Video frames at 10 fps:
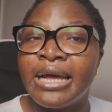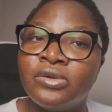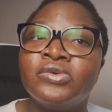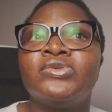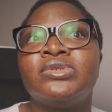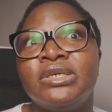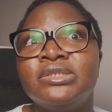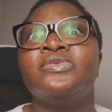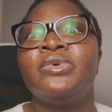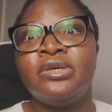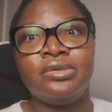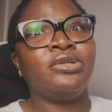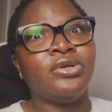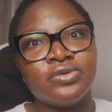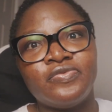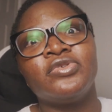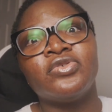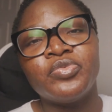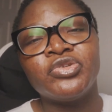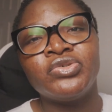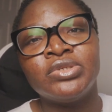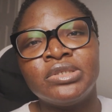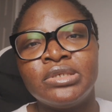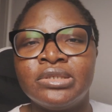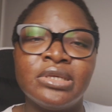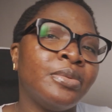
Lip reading: and also takes away a lot of other opportunities.